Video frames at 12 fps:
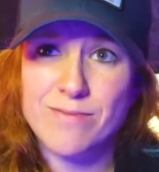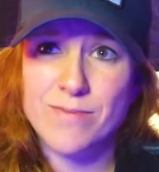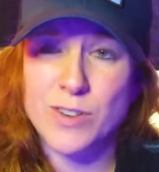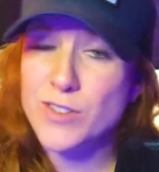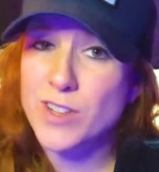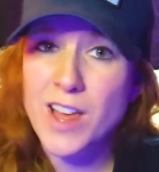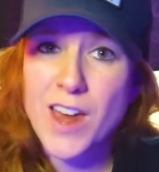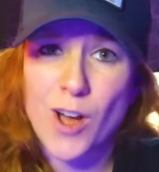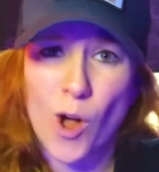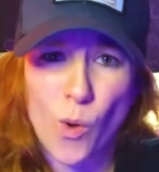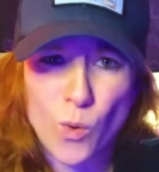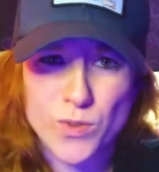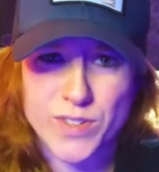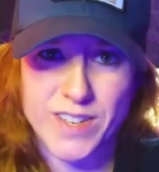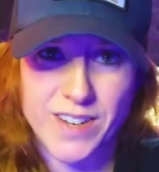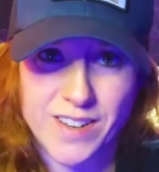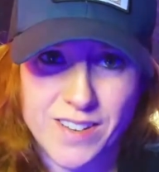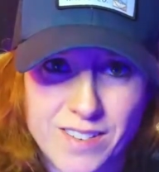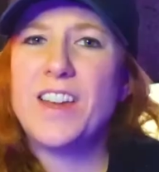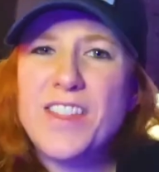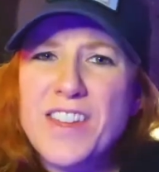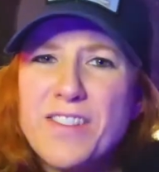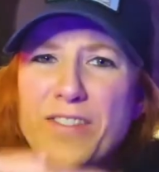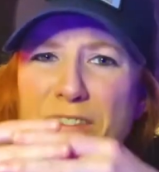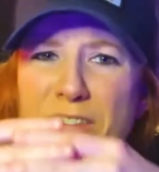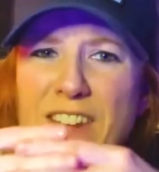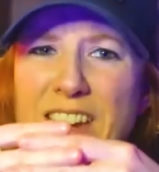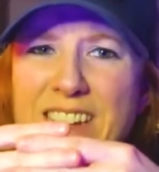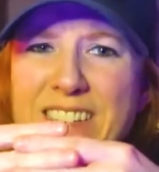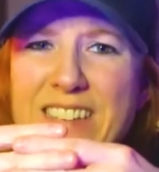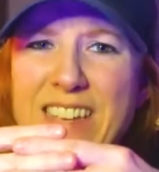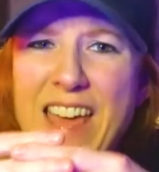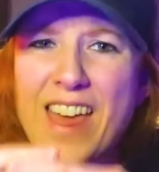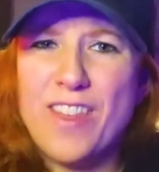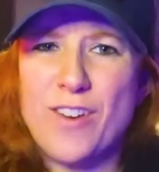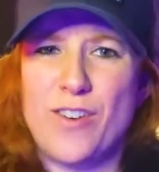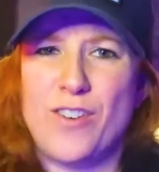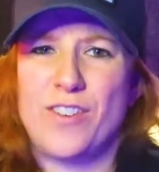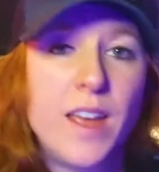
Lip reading: there's a lot of holes in it, nothing fitting together.